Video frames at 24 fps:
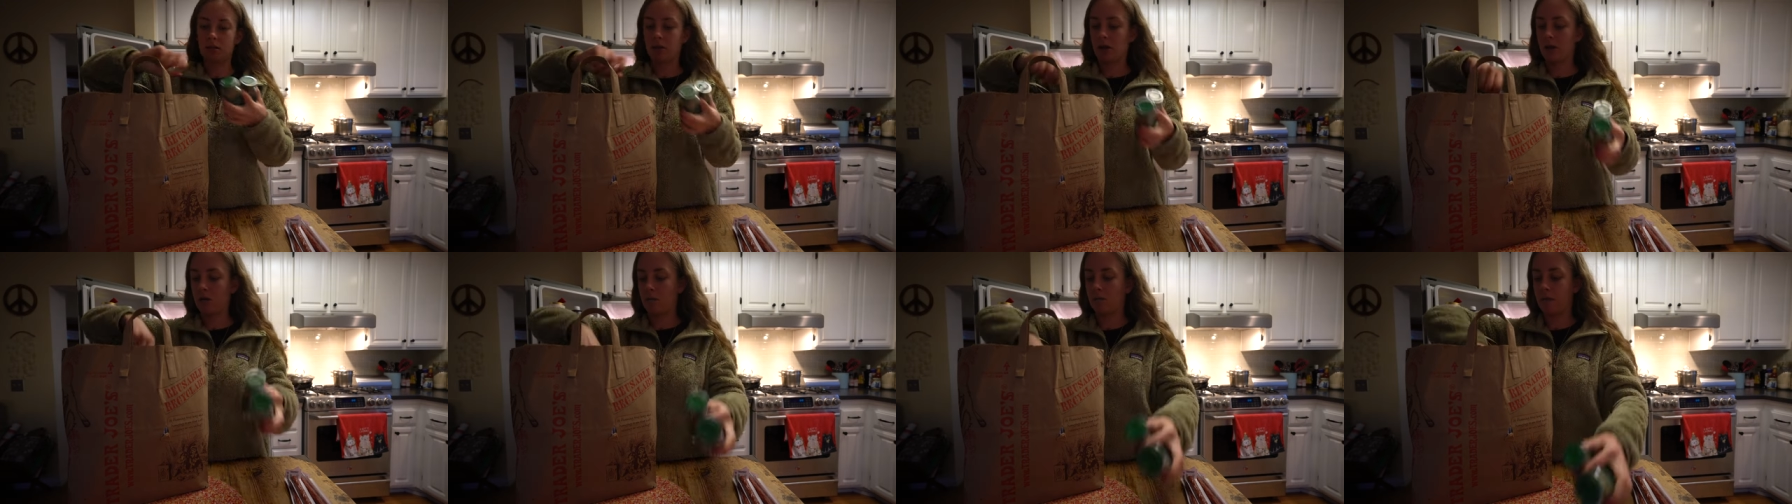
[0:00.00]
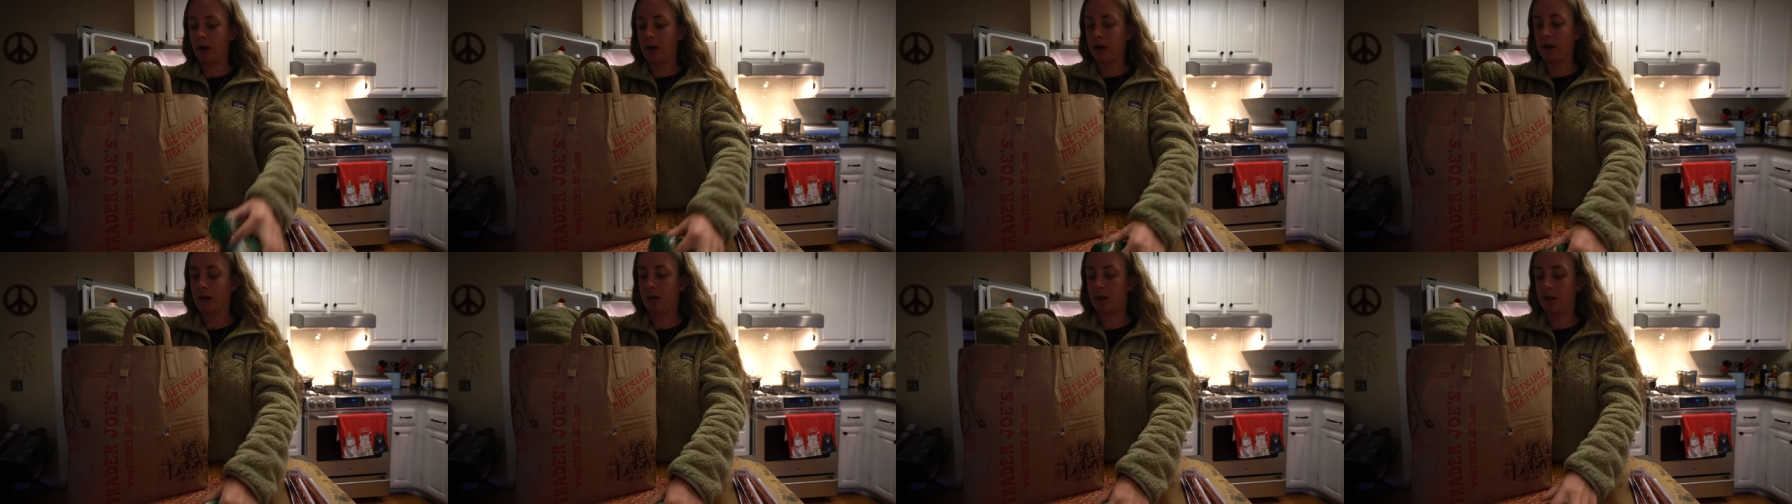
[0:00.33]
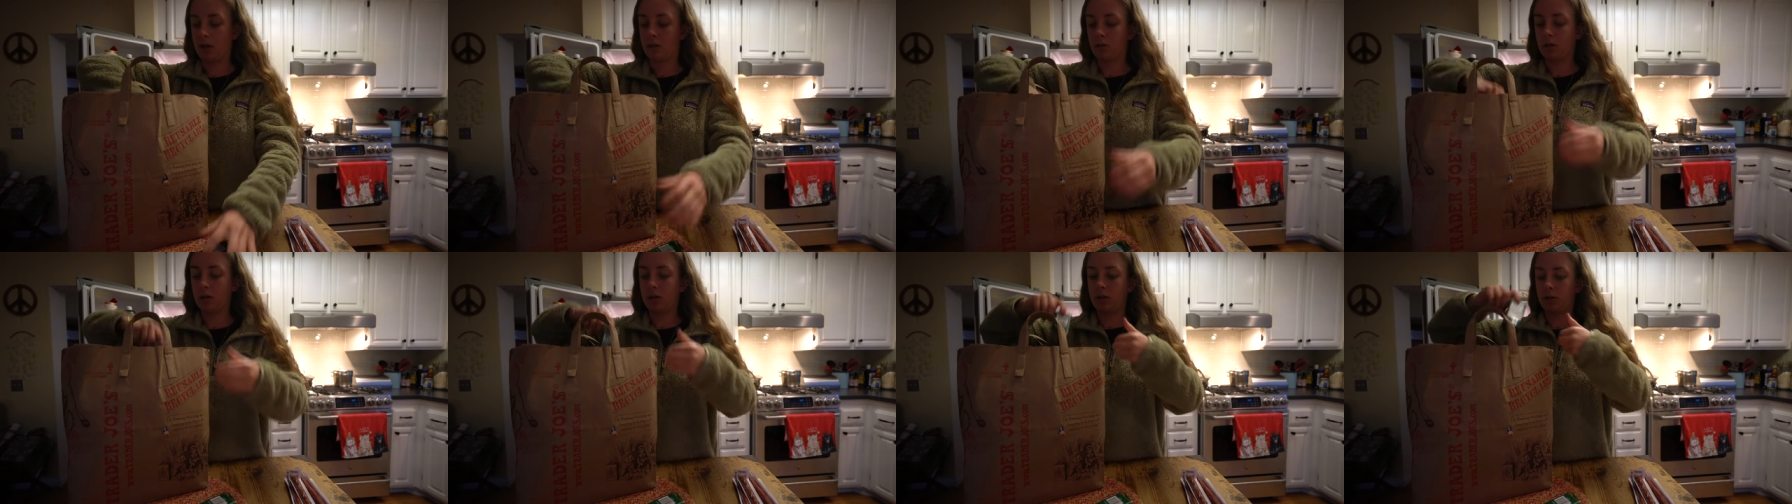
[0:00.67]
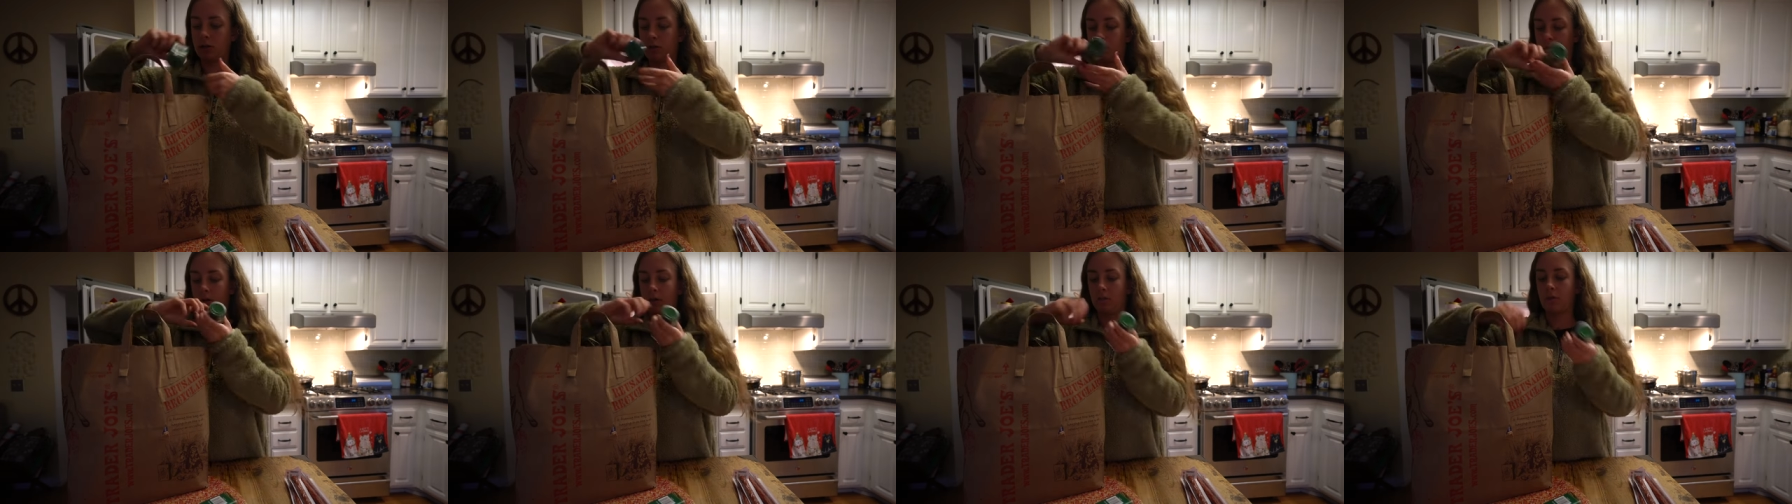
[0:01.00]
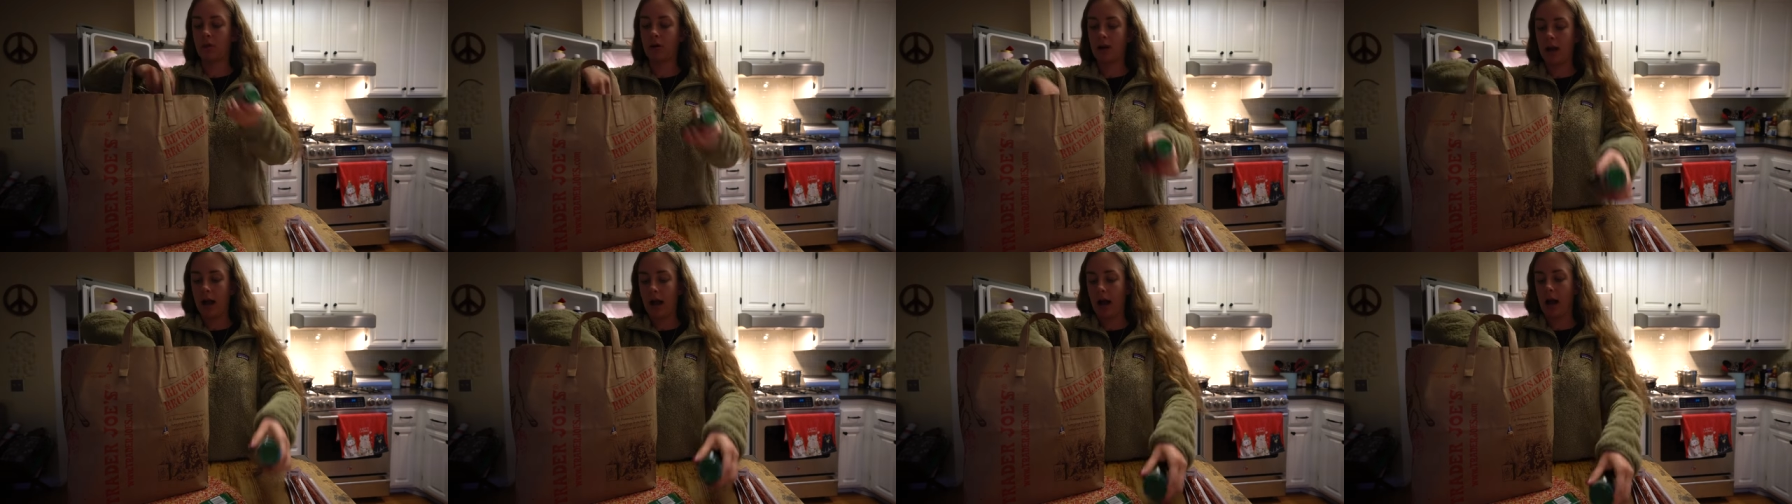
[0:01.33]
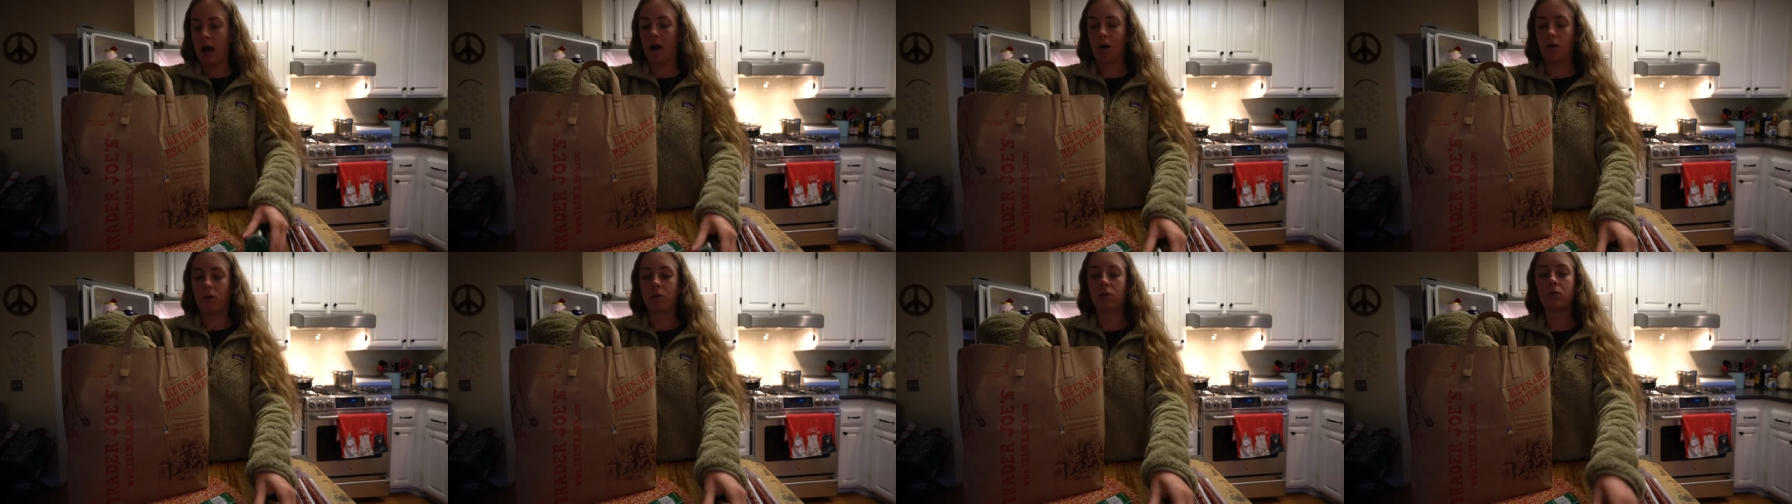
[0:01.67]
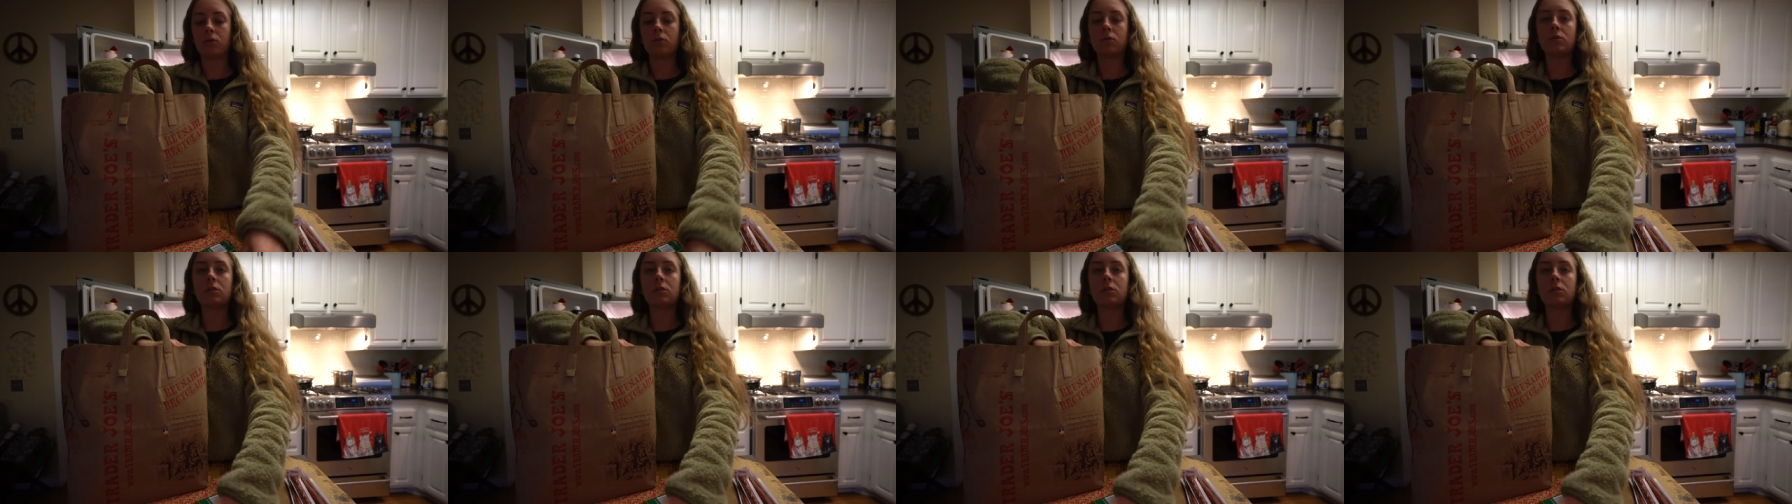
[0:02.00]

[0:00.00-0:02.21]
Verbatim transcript: oregano because we were out.